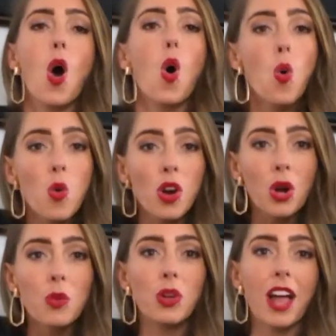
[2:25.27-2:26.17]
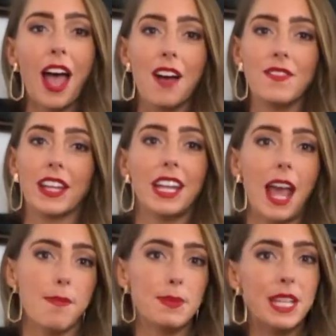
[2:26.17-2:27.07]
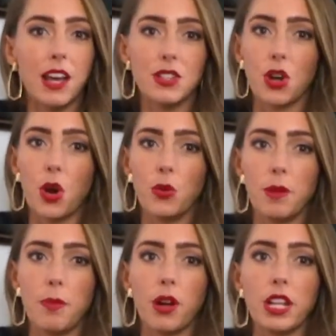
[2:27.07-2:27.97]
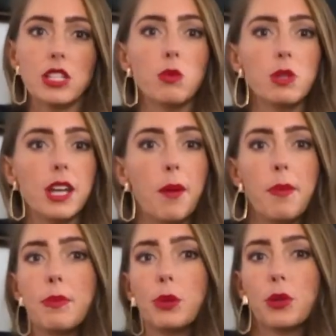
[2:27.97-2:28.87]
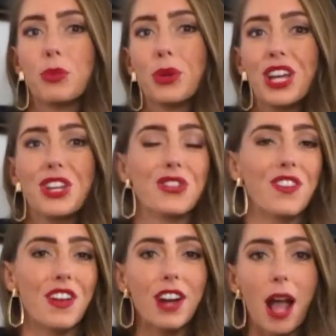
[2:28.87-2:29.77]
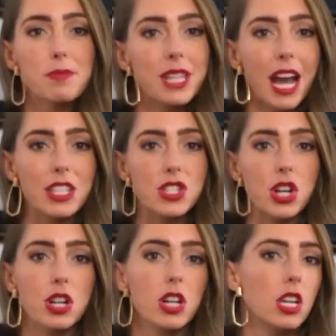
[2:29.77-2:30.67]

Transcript: Or we'll have like an appetizer only party. So we tell people to bring your favorite appetizer.